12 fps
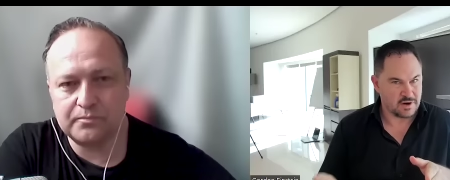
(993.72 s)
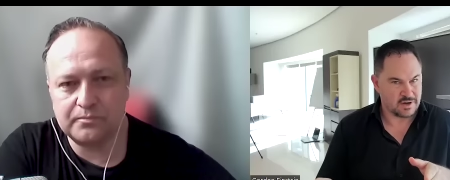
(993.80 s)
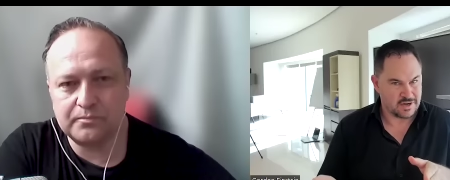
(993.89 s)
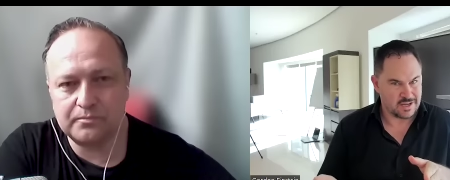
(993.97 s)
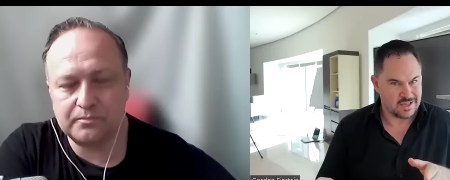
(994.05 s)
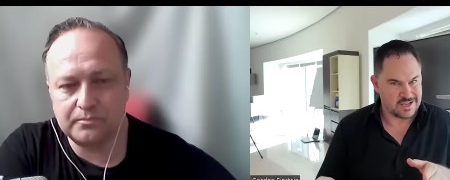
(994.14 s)

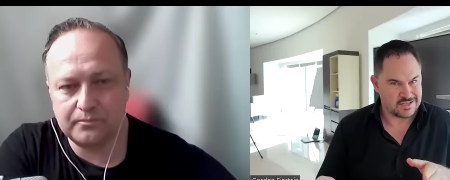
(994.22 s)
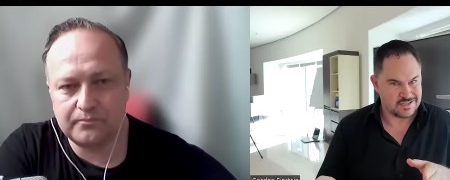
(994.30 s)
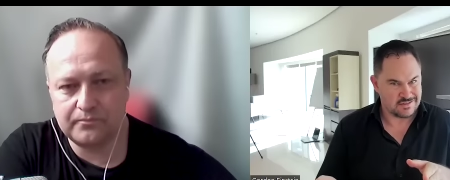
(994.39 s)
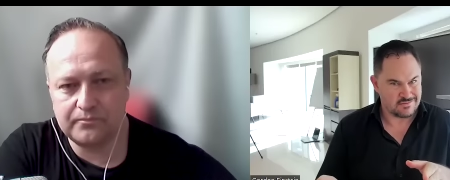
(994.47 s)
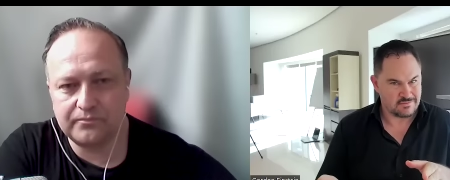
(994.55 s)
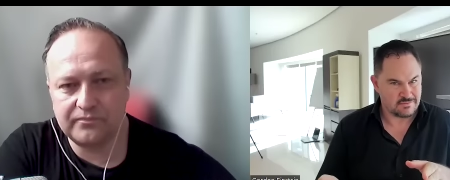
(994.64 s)
Speaker 1: marketing.
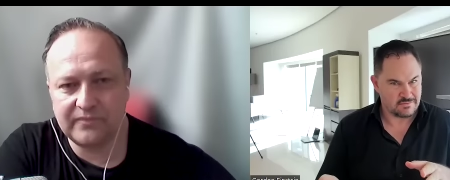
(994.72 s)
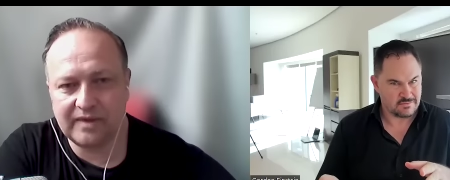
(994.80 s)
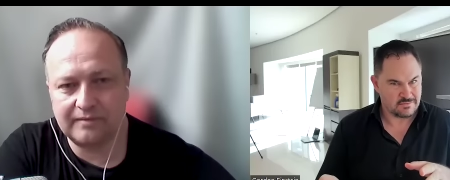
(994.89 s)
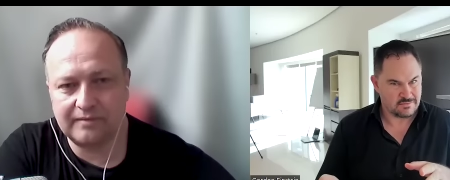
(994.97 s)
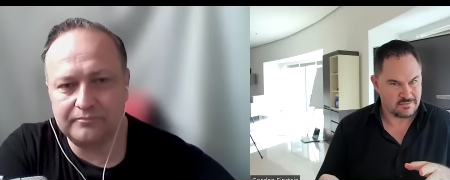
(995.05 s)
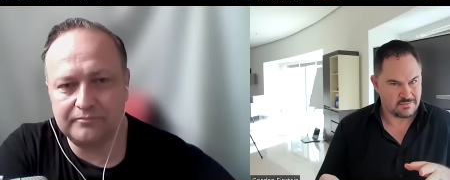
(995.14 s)
Yes.
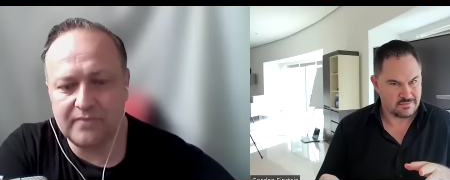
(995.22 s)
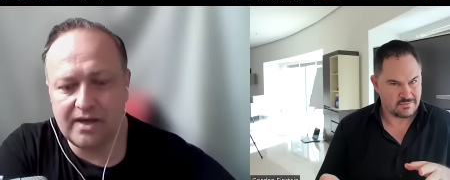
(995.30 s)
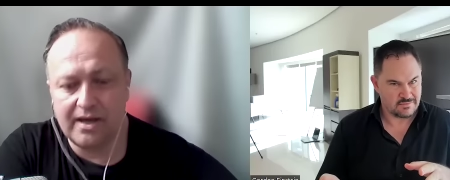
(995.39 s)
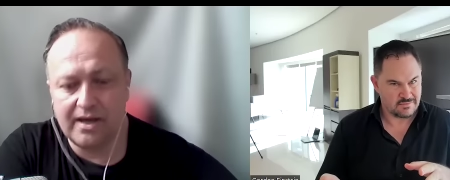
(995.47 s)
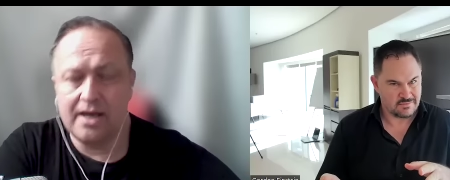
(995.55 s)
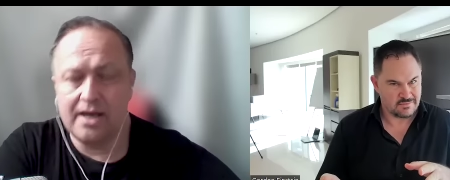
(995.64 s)

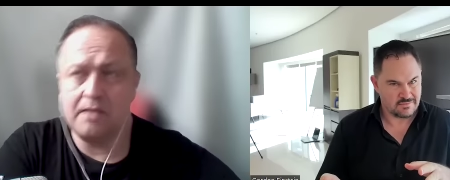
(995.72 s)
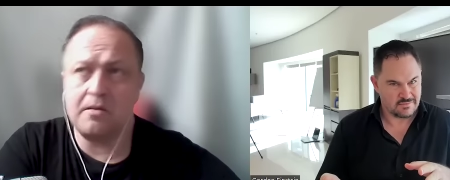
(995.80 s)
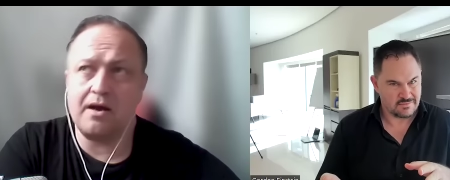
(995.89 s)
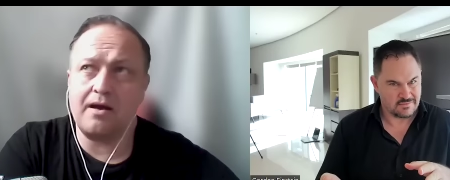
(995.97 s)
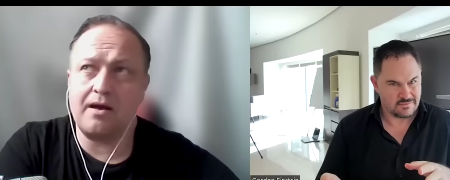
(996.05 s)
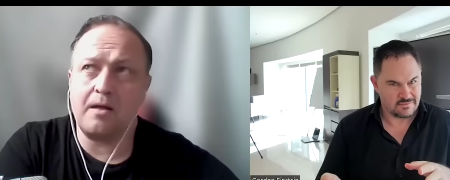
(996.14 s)

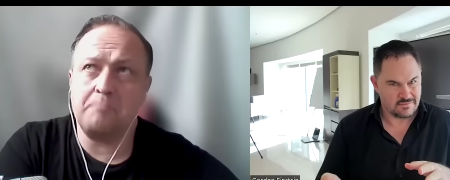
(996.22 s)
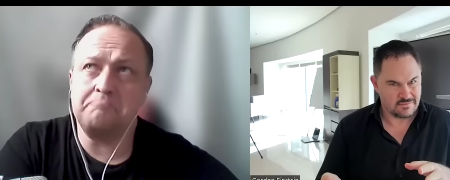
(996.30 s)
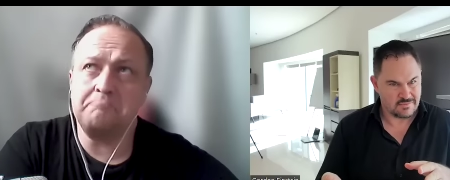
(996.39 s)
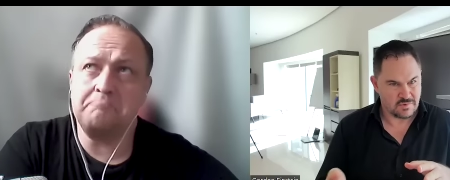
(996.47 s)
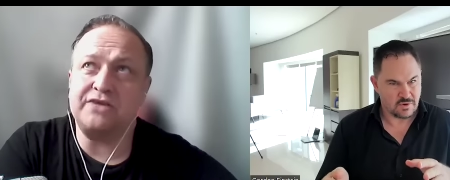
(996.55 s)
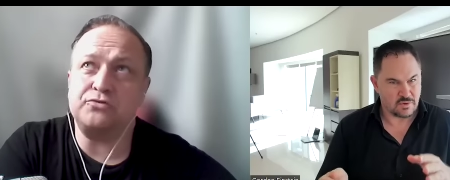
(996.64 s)

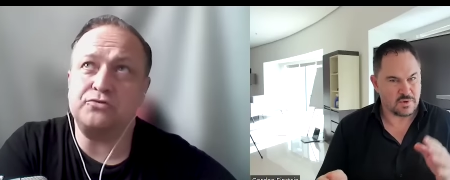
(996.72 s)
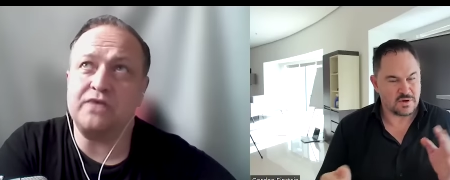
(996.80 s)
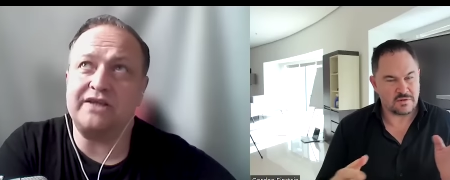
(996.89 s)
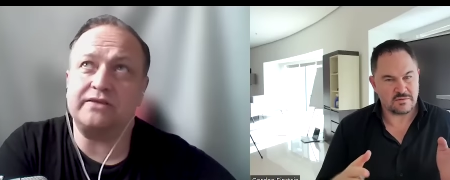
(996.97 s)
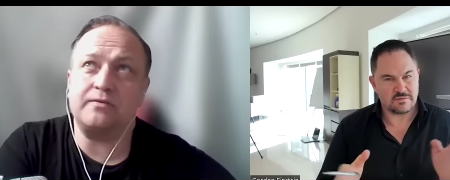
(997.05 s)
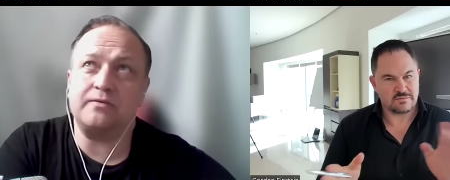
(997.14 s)
Speaker 2: Um, it,
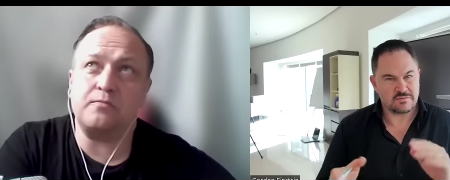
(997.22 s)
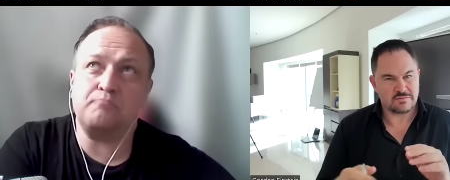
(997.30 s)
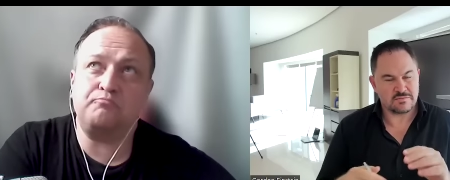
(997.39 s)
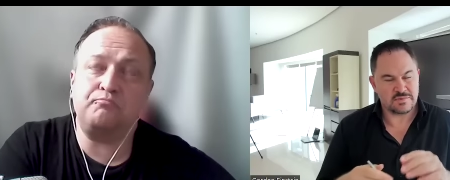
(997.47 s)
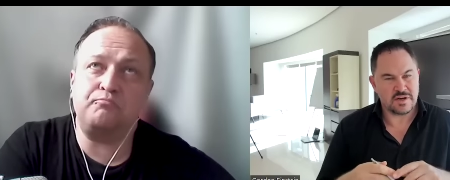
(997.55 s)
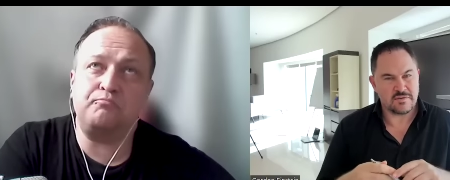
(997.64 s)
it
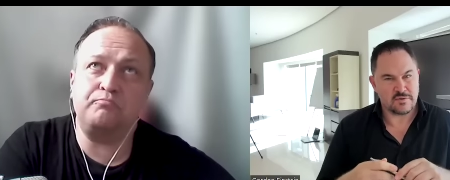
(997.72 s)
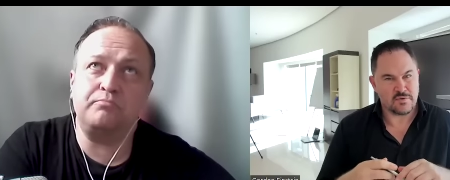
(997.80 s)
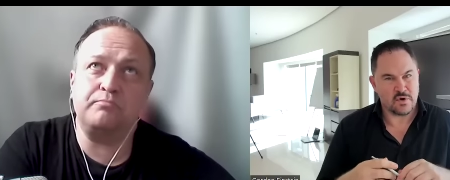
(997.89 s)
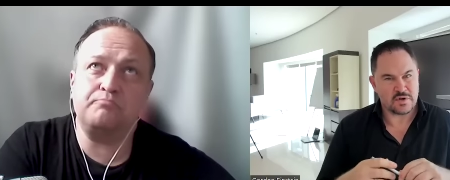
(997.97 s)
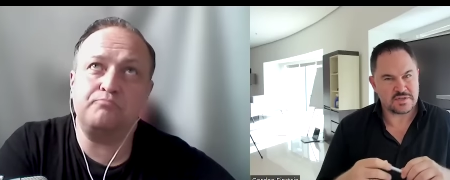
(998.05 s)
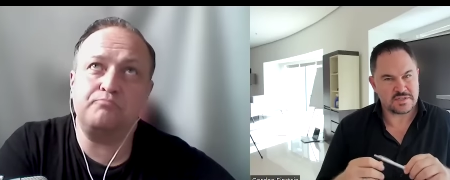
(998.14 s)
did you
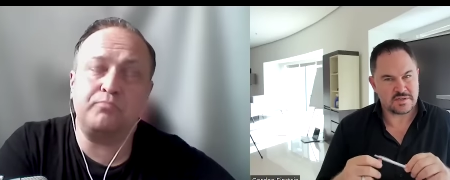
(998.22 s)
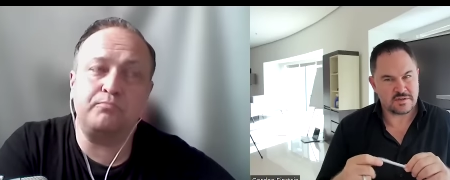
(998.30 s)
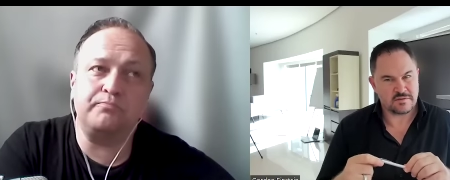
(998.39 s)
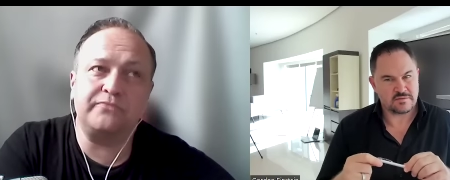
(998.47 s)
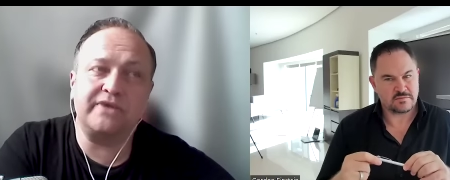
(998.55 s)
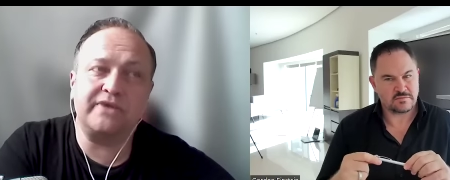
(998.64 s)
have a
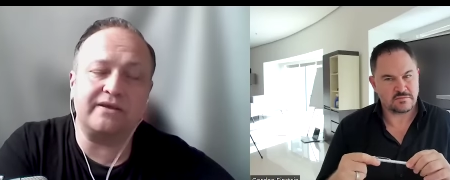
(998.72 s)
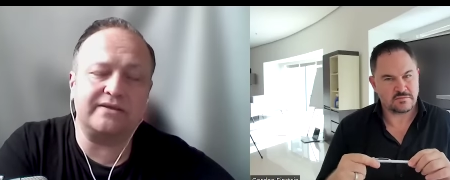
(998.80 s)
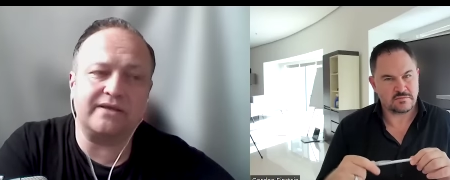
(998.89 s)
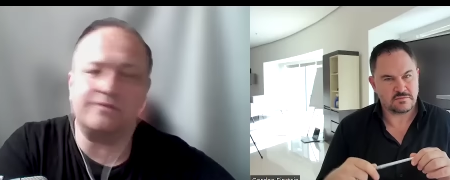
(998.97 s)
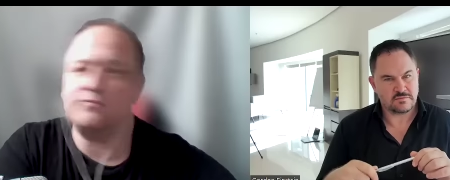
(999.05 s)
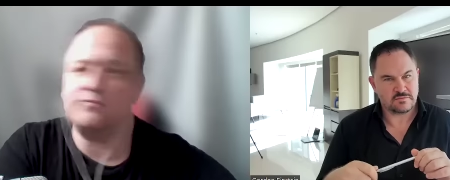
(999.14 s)
focus? The,
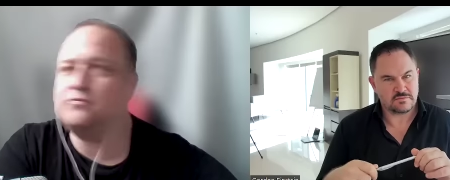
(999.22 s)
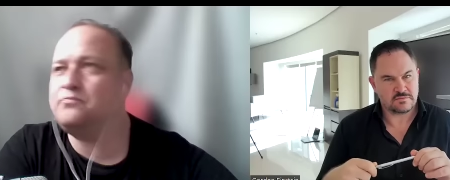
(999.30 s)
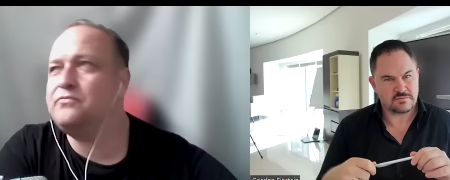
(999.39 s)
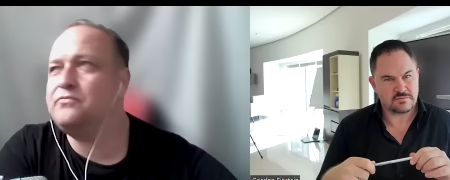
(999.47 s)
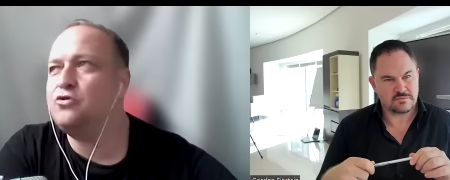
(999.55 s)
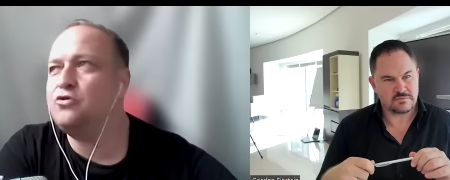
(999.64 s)
the,
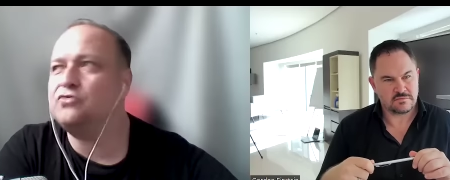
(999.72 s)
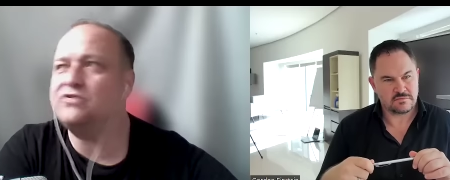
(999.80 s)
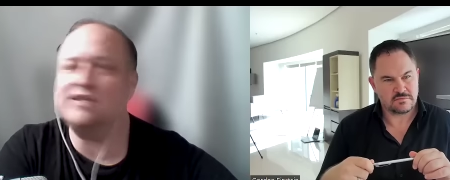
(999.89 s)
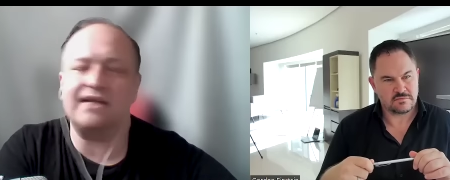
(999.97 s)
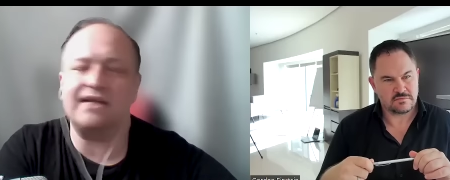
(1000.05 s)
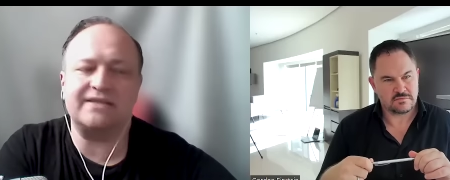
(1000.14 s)
not
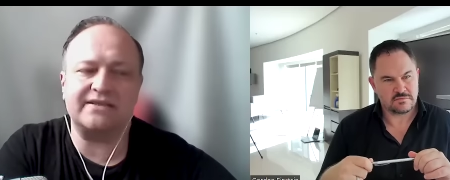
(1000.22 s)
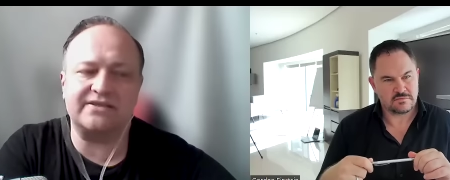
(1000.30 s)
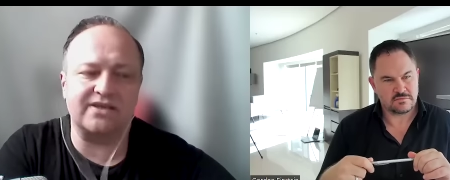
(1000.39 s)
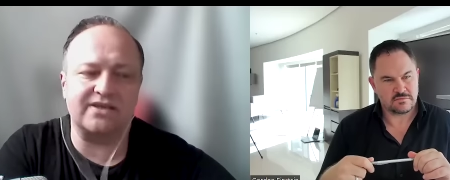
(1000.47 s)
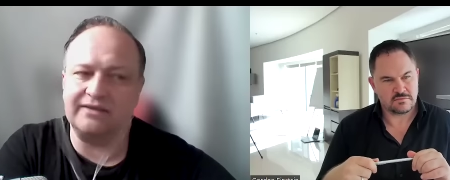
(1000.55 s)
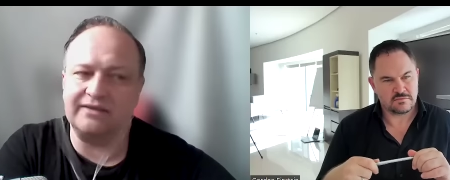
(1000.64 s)

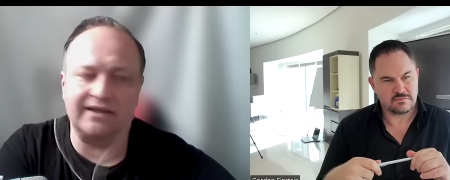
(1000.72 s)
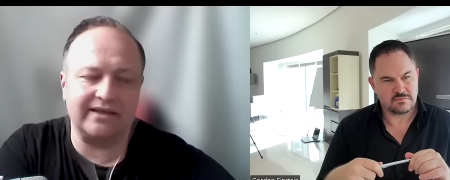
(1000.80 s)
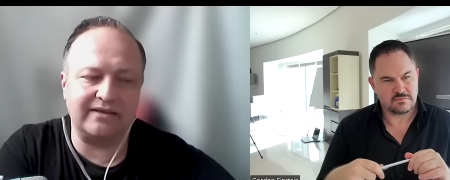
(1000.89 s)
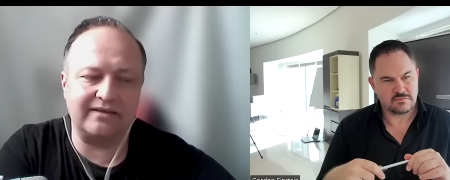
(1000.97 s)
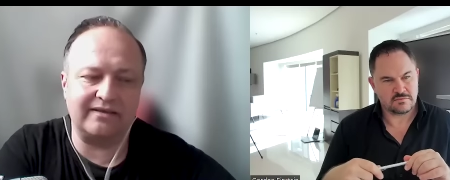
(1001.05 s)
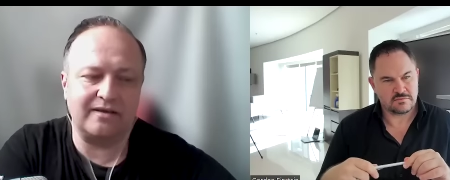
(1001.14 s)

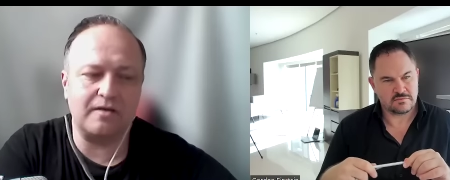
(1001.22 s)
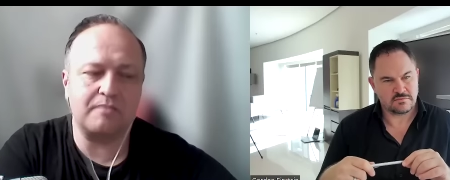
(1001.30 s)
necessarily. Uh,